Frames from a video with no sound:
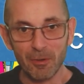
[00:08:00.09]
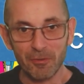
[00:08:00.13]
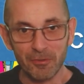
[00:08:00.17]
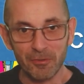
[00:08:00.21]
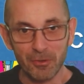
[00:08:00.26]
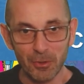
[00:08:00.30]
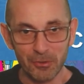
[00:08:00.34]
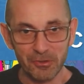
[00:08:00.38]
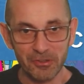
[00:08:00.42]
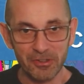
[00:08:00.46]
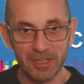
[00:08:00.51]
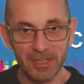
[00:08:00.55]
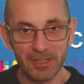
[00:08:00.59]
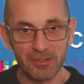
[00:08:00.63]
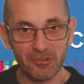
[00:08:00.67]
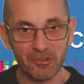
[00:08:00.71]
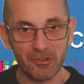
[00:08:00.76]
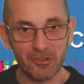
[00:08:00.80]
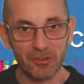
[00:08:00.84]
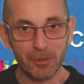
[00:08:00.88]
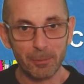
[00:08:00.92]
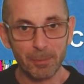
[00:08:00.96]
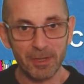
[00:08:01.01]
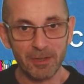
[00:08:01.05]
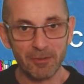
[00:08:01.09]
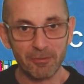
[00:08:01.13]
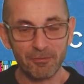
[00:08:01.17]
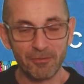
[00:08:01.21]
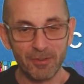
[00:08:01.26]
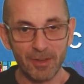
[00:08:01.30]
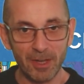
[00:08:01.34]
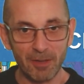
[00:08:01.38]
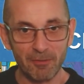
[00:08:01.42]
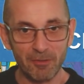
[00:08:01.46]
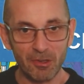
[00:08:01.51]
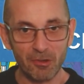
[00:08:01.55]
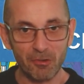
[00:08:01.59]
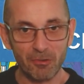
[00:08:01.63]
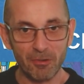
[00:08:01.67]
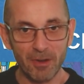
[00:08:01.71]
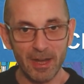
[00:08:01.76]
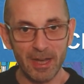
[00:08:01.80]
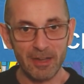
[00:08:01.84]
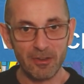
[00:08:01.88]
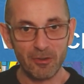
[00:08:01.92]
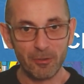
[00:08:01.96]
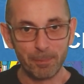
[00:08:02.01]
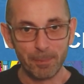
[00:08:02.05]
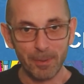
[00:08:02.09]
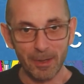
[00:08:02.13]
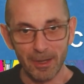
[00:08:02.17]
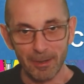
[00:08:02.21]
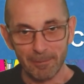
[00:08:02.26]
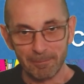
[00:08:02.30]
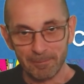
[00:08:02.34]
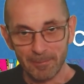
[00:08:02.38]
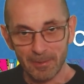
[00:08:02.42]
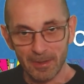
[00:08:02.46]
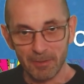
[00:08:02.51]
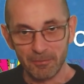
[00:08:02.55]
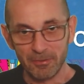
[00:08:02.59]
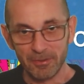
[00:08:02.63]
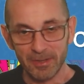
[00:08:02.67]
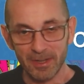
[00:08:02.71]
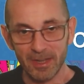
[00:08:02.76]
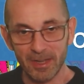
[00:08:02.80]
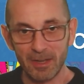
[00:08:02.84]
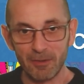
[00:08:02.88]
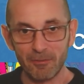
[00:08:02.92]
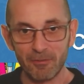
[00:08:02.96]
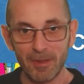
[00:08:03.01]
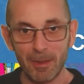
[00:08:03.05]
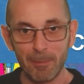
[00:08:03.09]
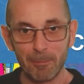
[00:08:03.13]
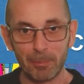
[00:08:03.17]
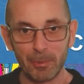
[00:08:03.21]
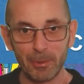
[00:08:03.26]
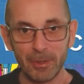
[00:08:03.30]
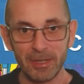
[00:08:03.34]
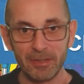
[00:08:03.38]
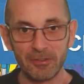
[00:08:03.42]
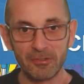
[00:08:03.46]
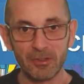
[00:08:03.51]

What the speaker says: Of course, it is just a bit of fun at this range, but if you did, then please